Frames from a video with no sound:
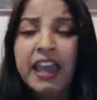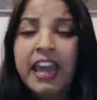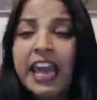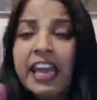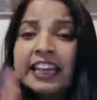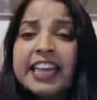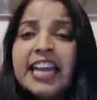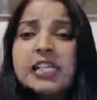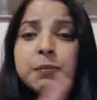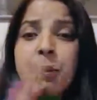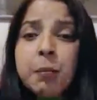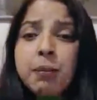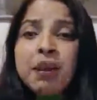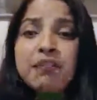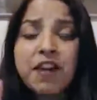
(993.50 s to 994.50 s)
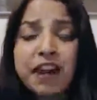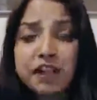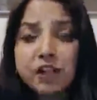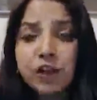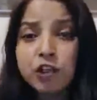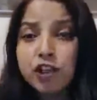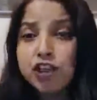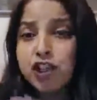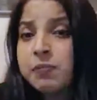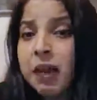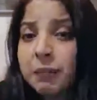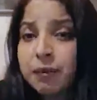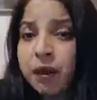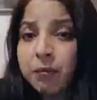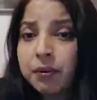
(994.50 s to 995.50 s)
Okay, these people are finding solutions to
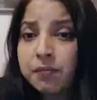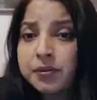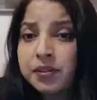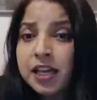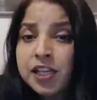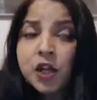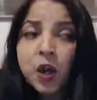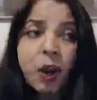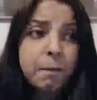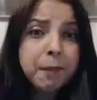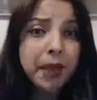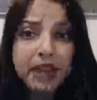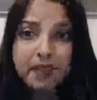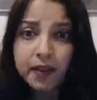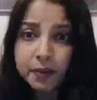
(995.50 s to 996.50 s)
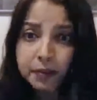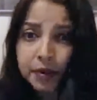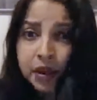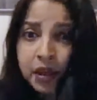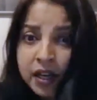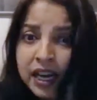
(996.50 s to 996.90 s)
my problems, so I'm paying them.